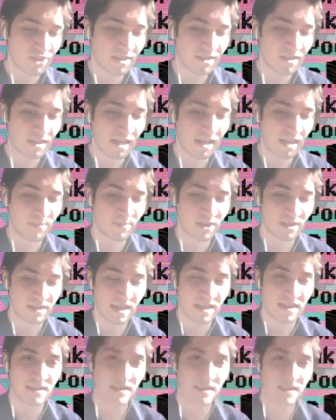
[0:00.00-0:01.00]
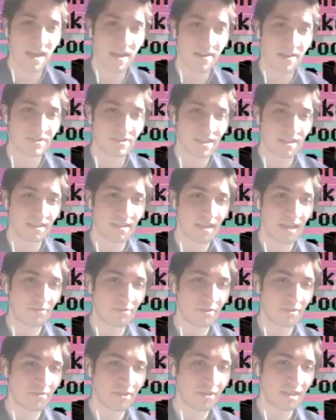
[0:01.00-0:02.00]
claim, but they could have done
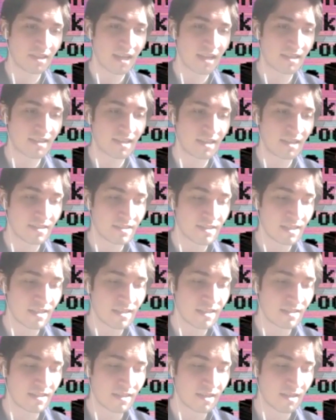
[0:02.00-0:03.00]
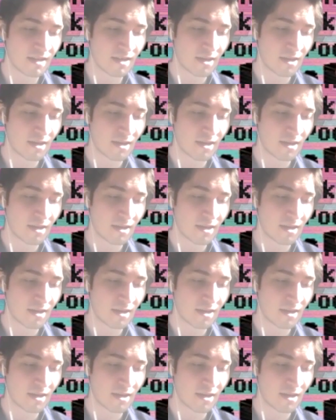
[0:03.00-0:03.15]
everything that they did